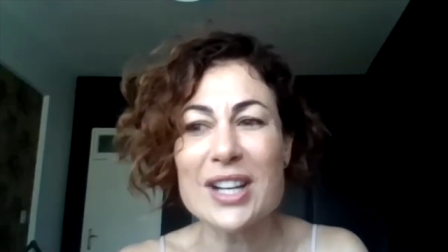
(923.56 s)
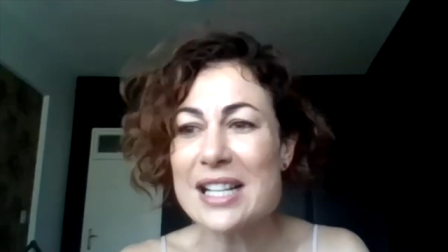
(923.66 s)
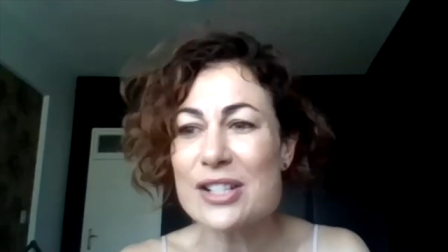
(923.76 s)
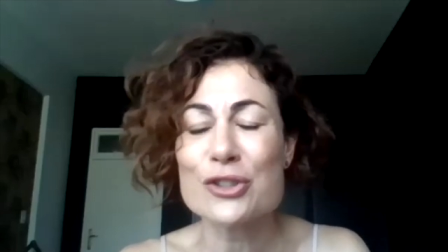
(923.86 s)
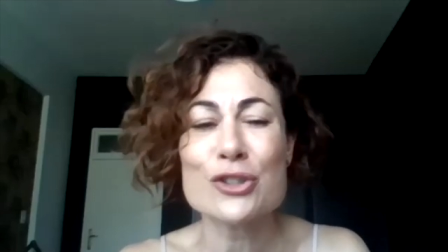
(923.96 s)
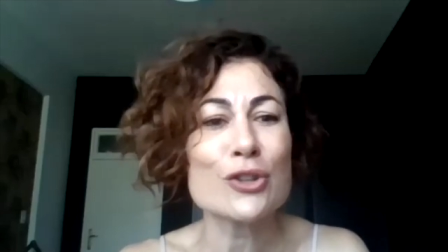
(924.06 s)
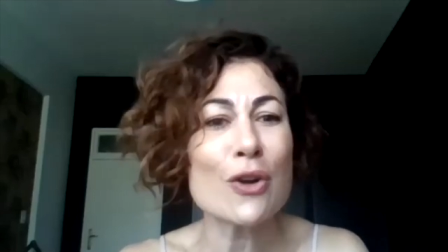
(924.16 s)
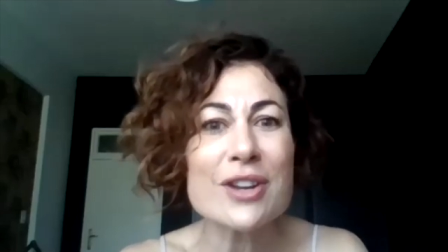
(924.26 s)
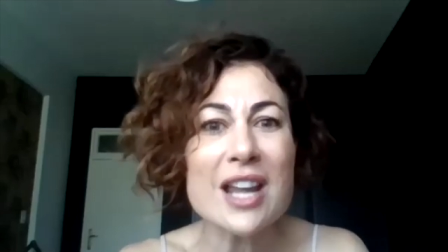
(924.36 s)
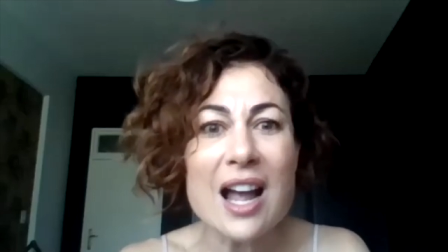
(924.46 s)
is mm. just hmm. so
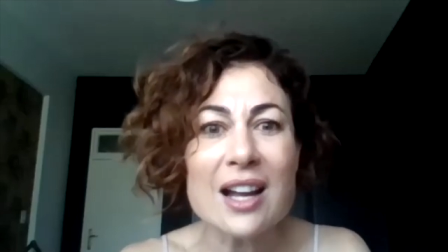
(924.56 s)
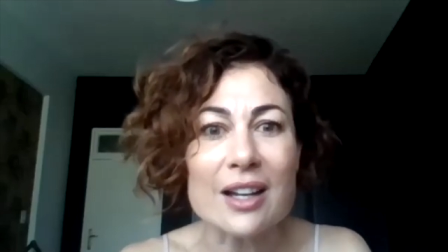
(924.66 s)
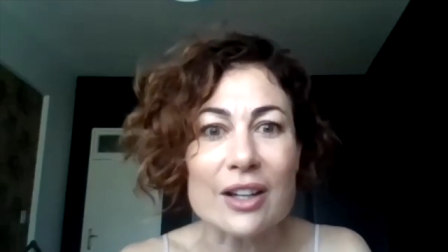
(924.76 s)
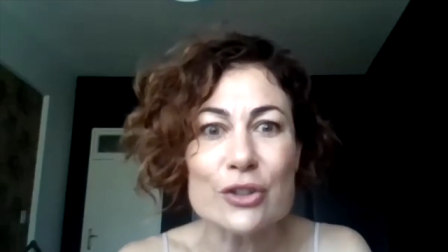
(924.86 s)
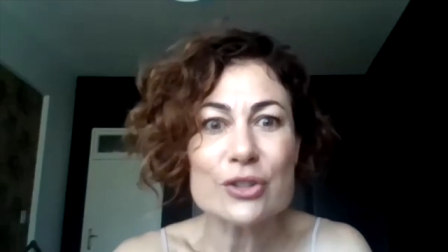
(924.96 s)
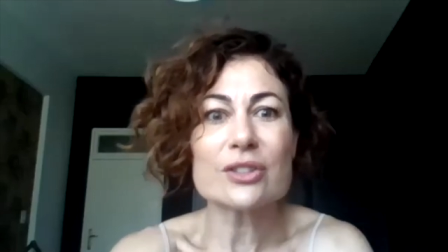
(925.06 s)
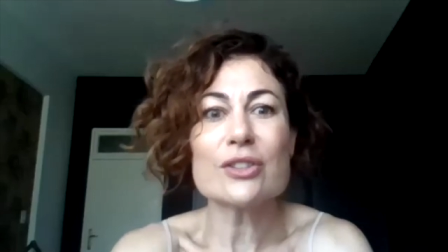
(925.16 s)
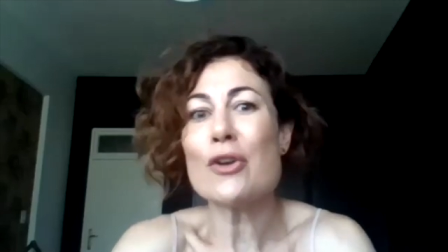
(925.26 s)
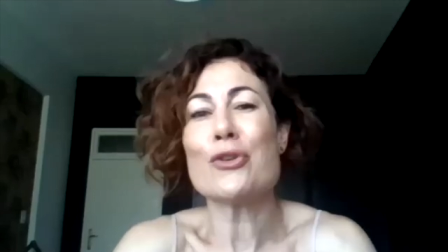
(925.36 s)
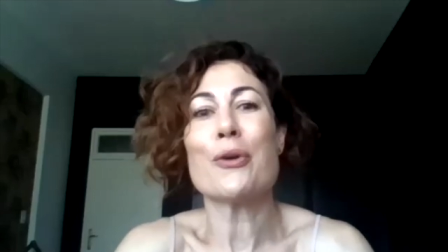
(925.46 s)
young you still
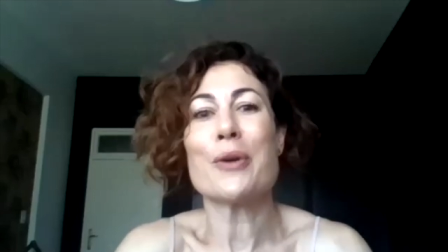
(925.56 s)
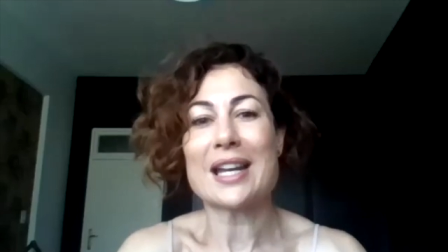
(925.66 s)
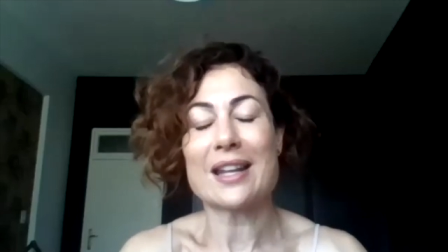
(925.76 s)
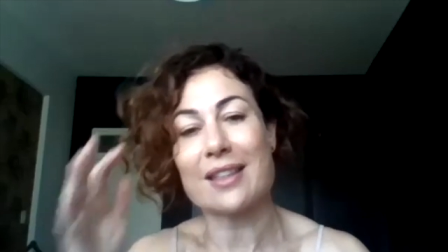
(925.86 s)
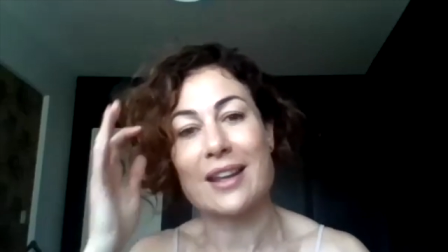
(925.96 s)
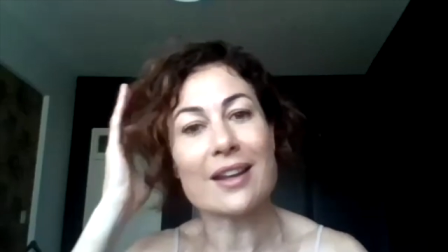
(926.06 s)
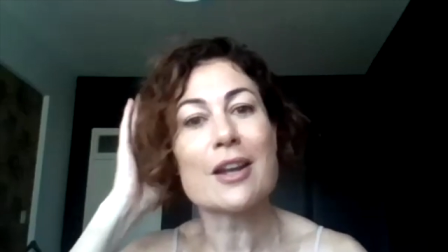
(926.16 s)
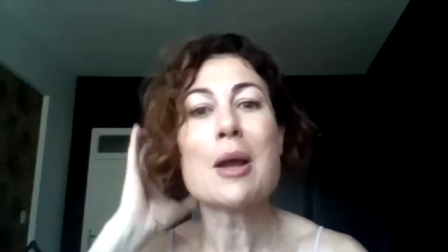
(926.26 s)
don't know anything